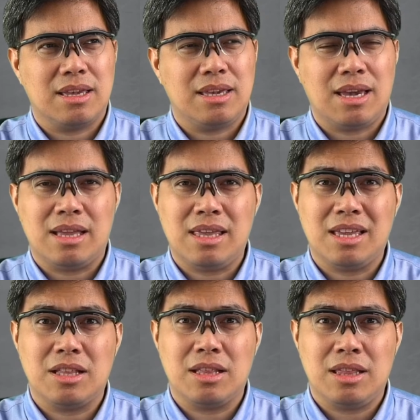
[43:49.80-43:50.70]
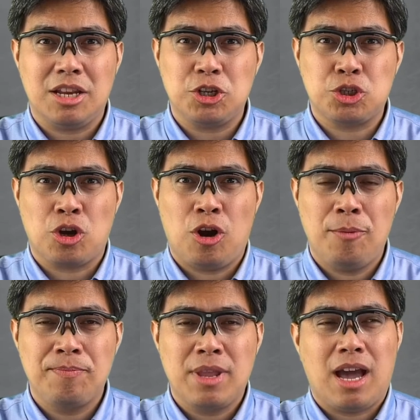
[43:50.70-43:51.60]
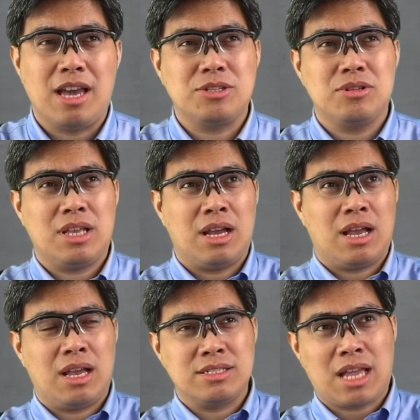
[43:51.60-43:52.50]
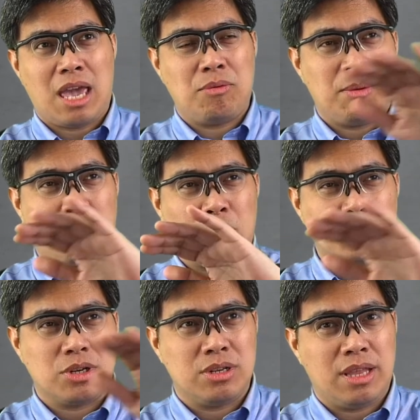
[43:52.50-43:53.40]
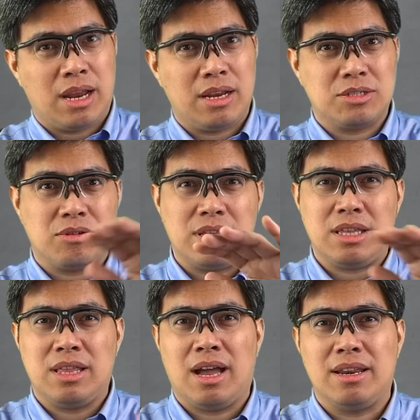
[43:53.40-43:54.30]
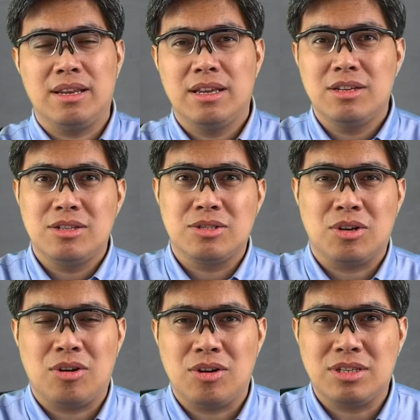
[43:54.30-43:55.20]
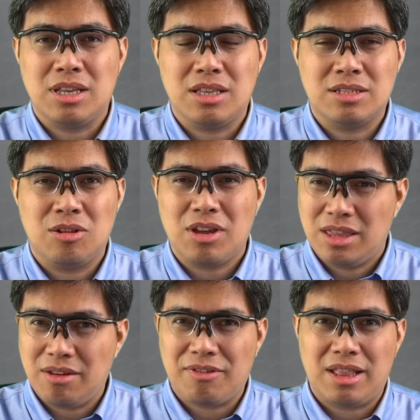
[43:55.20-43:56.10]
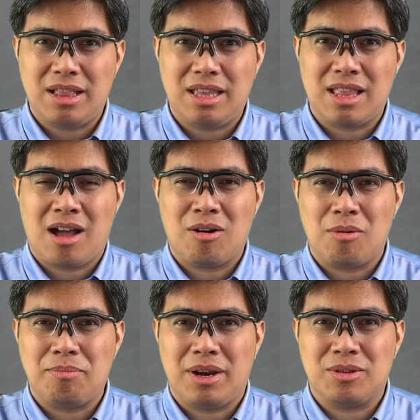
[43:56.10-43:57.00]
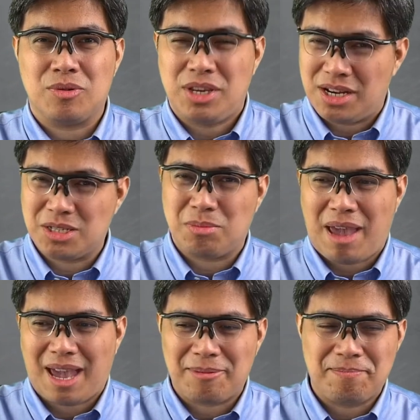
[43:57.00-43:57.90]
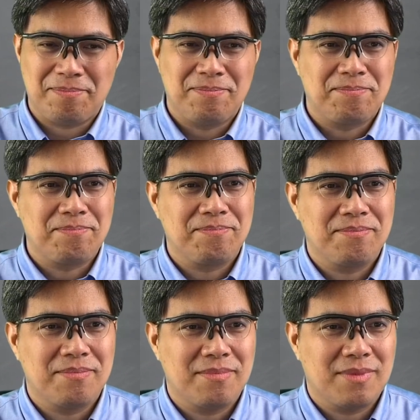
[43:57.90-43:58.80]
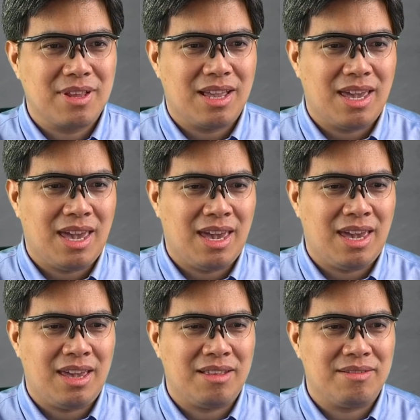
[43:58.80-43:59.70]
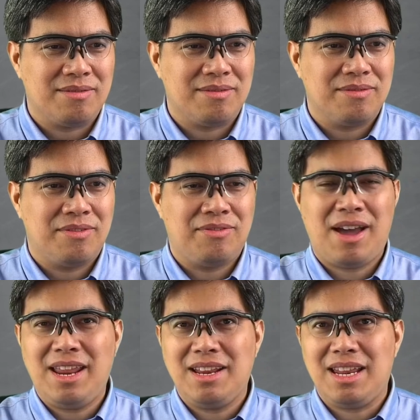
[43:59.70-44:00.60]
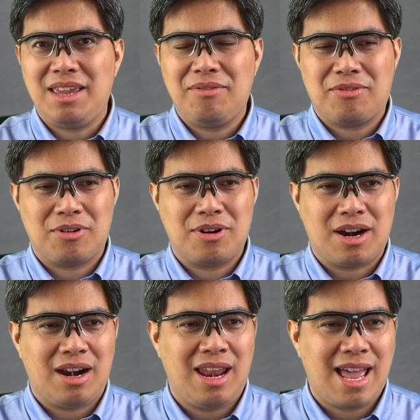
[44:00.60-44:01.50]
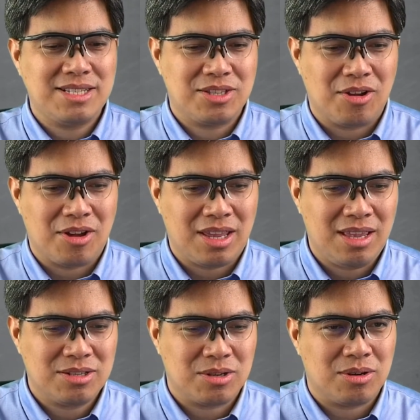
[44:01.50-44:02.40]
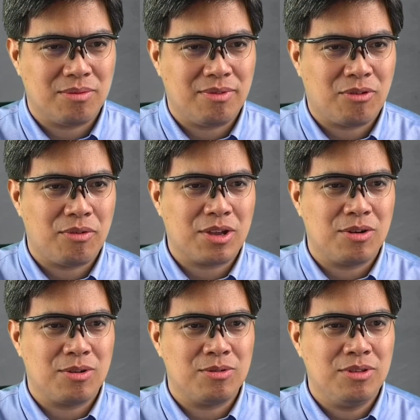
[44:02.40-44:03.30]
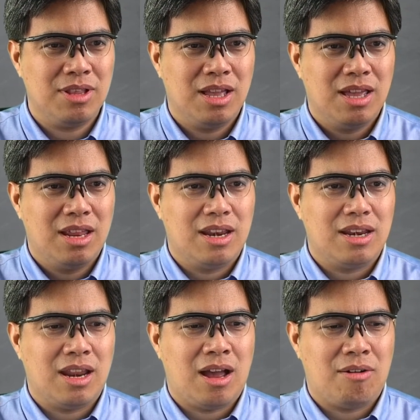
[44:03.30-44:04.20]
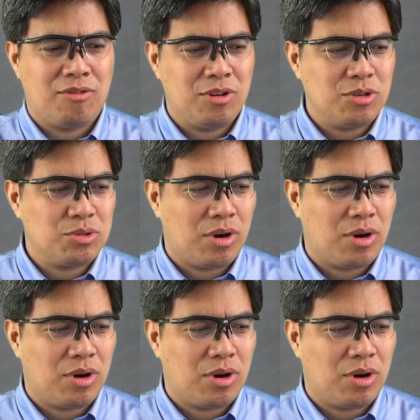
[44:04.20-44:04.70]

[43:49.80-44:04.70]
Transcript: Yeah, I think near Shaw. I saw the SKYWAY portion there, it's already done. So it's looking differently now compared to years back. And finally, for our last story, so before we conclude, now for those who